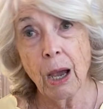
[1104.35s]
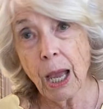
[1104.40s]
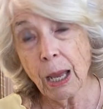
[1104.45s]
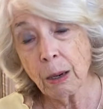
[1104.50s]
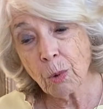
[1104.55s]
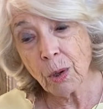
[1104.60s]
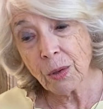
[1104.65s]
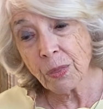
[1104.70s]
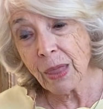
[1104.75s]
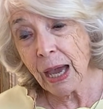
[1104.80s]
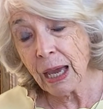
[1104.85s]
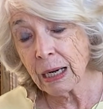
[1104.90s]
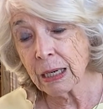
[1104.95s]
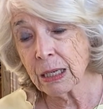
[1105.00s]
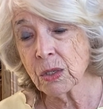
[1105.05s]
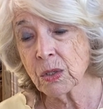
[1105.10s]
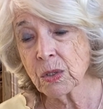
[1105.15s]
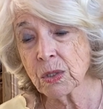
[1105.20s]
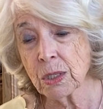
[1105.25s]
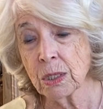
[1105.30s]
And what that
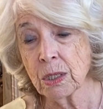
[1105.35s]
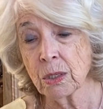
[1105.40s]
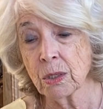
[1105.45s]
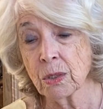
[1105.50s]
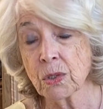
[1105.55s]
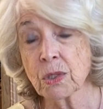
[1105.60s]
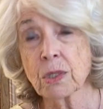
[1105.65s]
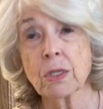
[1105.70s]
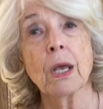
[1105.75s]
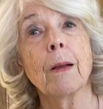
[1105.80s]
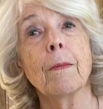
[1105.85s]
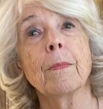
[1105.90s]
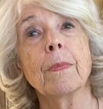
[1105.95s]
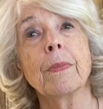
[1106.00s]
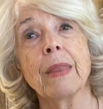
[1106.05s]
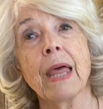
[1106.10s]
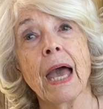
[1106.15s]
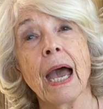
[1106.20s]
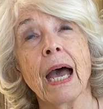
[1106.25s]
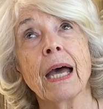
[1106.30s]
is
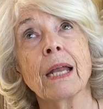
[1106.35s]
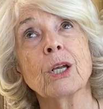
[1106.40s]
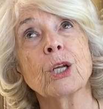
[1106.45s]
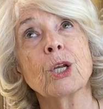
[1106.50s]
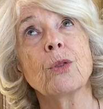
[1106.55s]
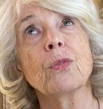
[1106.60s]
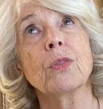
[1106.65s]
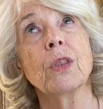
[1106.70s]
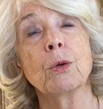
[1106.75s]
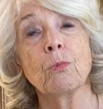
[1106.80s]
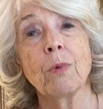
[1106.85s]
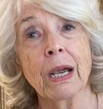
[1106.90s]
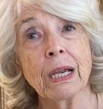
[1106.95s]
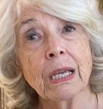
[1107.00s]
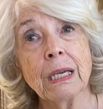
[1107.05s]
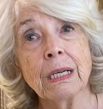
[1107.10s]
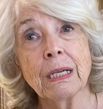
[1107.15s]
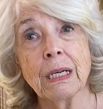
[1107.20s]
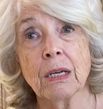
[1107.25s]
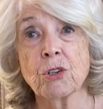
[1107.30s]
that the
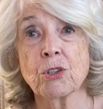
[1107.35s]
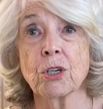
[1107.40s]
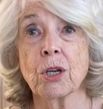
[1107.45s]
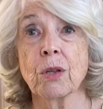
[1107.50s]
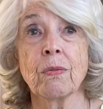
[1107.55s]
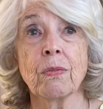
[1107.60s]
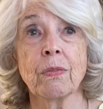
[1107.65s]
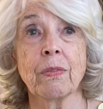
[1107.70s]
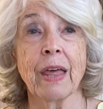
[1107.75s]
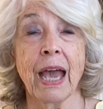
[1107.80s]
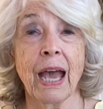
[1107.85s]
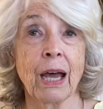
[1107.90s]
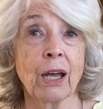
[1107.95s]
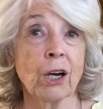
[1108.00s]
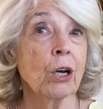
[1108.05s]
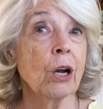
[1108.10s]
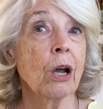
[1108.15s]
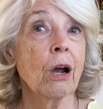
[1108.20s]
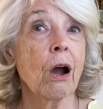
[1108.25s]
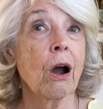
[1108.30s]
recognition
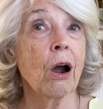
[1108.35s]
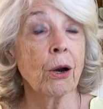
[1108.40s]
that